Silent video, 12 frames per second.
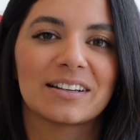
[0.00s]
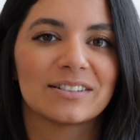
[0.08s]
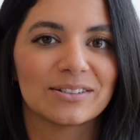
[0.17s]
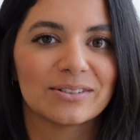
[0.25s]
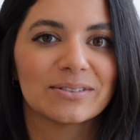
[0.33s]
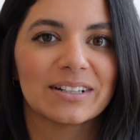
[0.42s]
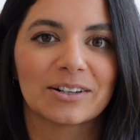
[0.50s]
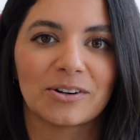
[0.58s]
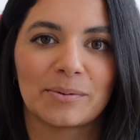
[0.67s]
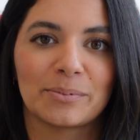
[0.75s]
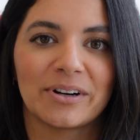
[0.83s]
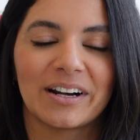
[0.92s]
do
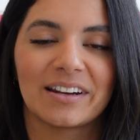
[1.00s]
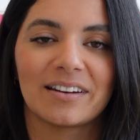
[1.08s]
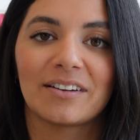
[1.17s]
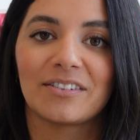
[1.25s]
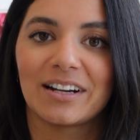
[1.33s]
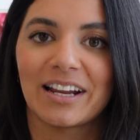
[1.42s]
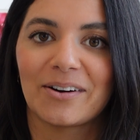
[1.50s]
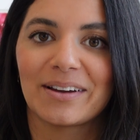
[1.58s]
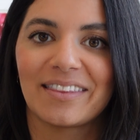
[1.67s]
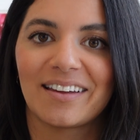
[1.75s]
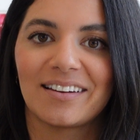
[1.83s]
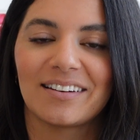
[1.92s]
incorporate it every now
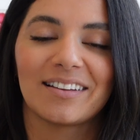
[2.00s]
and then,